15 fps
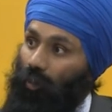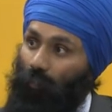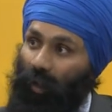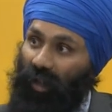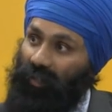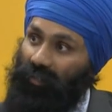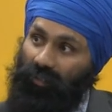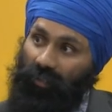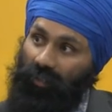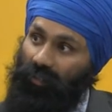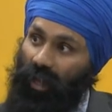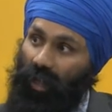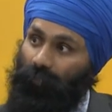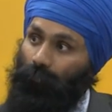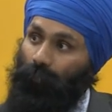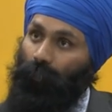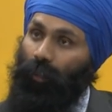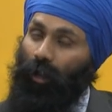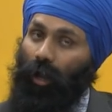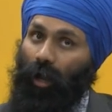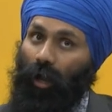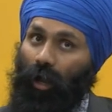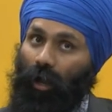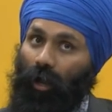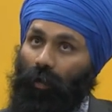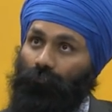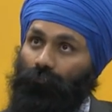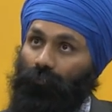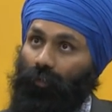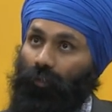But I could see that
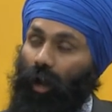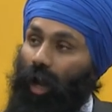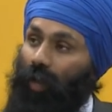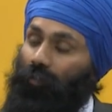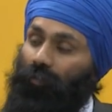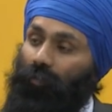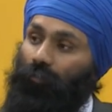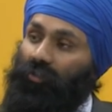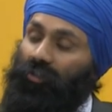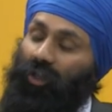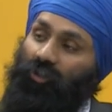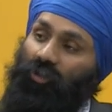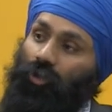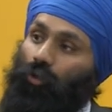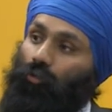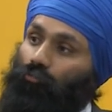either there was such